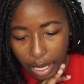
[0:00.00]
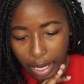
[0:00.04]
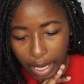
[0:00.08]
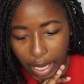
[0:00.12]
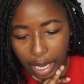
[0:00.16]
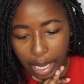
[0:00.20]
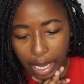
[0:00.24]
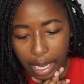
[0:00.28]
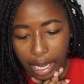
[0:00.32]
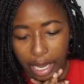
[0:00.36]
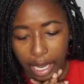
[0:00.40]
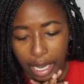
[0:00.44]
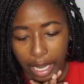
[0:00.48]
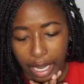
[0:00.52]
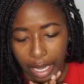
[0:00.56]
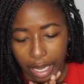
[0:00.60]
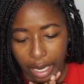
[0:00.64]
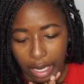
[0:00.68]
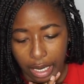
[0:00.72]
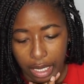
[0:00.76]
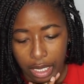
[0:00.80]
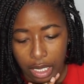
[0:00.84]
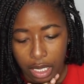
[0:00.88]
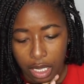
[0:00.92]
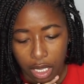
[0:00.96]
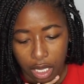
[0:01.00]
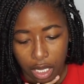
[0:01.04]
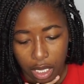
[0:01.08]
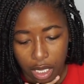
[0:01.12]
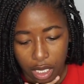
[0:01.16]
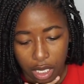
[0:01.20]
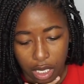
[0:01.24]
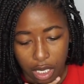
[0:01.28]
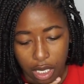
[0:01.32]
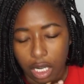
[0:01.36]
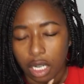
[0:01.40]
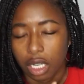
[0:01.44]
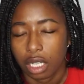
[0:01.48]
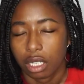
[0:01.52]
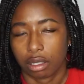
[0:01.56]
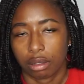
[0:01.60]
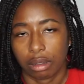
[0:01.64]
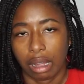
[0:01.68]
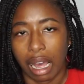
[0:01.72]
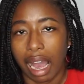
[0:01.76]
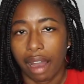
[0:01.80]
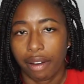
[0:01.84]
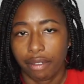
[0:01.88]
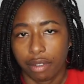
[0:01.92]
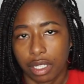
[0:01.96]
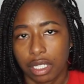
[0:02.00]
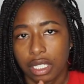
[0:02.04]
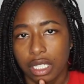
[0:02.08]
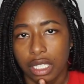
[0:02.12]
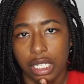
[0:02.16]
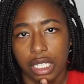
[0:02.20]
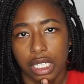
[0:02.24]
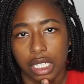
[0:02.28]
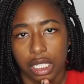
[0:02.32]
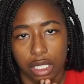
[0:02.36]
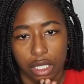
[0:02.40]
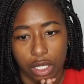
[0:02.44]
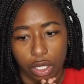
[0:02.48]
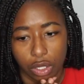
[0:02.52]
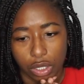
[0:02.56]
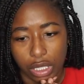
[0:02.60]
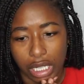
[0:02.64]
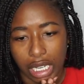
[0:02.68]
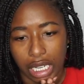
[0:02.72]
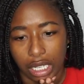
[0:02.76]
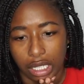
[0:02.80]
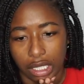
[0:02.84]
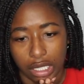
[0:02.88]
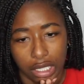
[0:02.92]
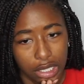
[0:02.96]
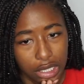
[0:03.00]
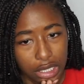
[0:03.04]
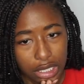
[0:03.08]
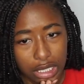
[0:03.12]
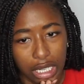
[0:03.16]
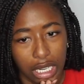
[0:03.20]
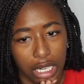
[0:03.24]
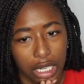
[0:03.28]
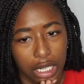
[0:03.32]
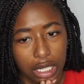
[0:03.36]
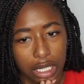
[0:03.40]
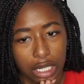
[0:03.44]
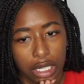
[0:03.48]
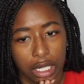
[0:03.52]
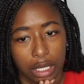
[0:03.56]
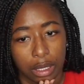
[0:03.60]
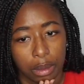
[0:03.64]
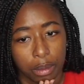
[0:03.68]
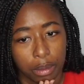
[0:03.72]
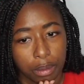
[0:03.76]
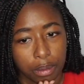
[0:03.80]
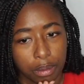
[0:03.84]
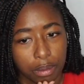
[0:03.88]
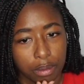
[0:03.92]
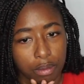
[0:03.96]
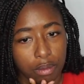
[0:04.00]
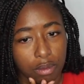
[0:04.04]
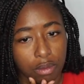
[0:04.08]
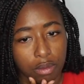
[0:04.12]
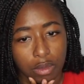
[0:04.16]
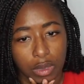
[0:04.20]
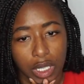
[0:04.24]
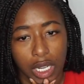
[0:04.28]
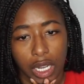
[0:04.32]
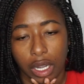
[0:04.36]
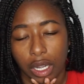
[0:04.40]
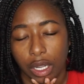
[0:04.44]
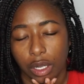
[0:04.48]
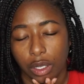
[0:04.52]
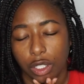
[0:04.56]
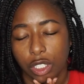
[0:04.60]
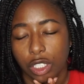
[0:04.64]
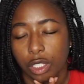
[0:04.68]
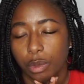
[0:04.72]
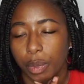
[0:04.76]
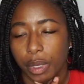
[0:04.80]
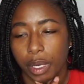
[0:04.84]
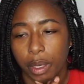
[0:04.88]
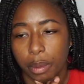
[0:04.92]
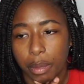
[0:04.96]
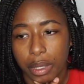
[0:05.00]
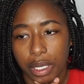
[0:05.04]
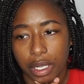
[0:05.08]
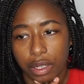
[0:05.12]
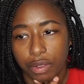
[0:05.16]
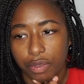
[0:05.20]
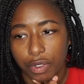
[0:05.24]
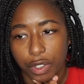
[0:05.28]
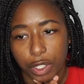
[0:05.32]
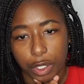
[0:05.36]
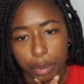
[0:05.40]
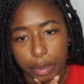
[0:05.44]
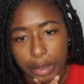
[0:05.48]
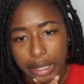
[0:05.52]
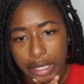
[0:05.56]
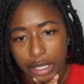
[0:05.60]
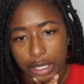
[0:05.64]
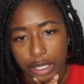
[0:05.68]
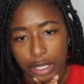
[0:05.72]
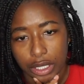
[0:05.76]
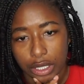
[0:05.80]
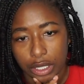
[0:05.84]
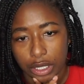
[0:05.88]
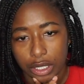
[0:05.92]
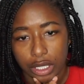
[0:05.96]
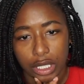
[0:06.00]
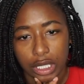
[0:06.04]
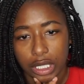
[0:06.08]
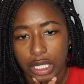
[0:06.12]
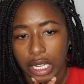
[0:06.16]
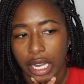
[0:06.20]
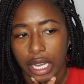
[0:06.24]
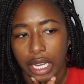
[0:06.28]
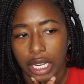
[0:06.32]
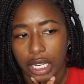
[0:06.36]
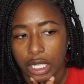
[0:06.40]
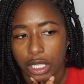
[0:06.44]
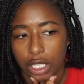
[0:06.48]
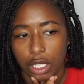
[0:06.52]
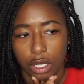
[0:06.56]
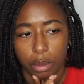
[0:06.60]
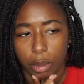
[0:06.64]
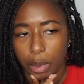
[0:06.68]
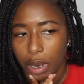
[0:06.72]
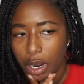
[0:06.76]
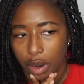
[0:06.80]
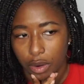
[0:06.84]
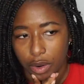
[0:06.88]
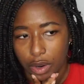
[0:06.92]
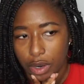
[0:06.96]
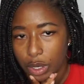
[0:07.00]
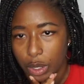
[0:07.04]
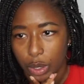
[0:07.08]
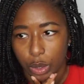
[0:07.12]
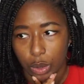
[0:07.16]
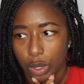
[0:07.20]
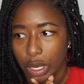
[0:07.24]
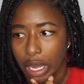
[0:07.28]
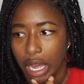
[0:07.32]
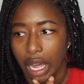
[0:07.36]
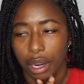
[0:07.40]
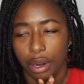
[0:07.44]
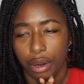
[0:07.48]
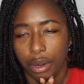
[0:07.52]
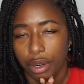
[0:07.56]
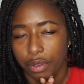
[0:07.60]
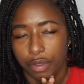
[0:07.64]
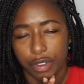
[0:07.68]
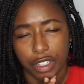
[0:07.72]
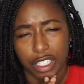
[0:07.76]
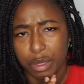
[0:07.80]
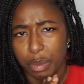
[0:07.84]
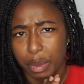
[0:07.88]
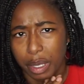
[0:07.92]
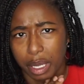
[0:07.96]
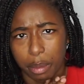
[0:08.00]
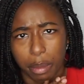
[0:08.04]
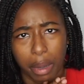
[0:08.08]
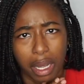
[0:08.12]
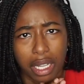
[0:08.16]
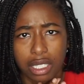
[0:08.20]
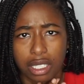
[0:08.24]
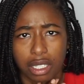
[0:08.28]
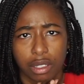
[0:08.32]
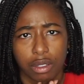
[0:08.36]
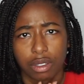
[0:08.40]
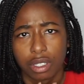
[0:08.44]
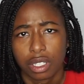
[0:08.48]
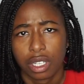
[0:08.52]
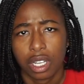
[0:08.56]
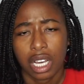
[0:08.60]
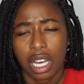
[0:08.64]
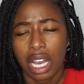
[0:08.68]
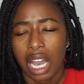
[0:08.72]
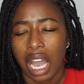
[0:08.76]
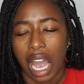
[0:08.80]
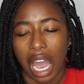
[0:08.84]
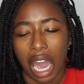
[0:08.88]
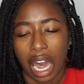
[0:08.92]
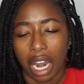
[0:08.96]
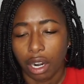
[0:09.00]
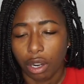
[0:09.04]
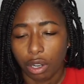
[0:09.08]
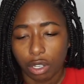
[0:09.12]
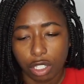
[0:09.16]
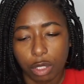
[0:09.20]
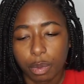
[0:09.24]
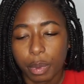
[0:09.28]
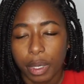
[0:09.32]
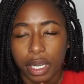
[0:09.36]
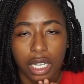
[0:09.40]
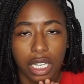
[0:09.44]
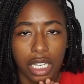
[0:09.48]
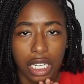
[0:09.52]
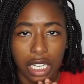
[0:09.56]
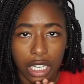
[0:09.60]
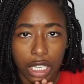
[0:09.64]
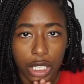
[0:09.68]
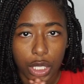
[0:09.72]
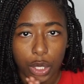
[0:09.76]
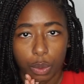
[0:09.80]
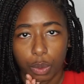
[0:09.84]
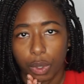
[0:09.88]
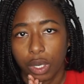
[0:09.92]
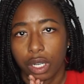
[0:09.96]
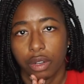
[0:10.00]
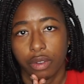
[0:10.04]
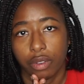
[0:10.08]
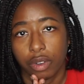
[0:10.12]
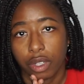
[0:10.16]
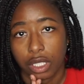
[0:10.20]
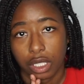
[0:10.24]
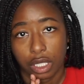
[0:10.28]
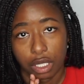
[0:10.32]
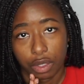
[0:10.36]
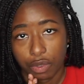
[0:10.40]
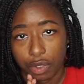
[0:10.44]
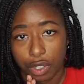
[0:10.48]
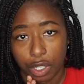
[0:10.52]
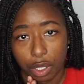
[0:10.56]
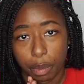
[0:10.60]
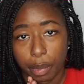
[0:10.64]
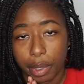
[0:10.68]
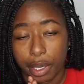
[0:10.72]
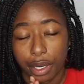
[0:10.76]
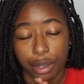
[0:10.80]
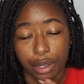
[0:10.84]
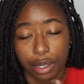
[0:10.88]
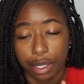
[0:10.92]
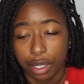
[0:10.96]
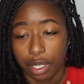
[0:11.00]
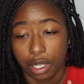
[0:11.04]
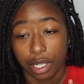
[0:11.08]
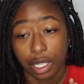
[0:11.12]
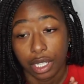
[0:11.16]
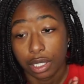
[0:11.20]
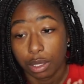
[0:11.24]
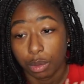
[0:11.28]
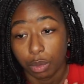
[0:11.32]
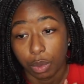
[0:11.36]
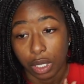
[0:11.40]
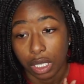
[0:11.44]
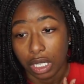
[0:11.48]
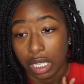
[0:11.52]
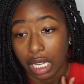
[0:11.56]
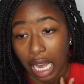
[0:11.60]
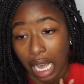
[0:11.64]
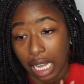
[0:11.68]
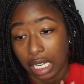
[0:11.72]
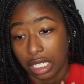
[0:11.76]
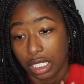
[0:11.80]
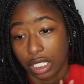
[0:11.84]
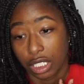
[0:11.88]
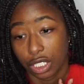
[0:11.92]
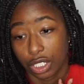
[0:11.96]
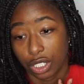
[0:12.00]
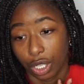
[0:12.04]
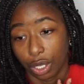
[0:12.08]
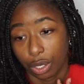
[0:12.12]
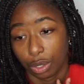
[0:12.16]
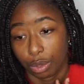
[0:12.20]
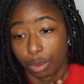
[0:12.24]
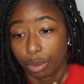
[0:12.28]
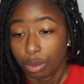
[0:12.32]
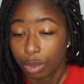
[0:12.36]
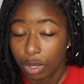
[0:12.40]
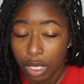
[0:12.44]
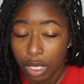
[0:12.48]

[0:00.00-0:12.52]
and obviously it's gonna take a little time. I don't expect me to feel better today, tomorrow. I don't expect either one of us to feel better in the next week. I just don't.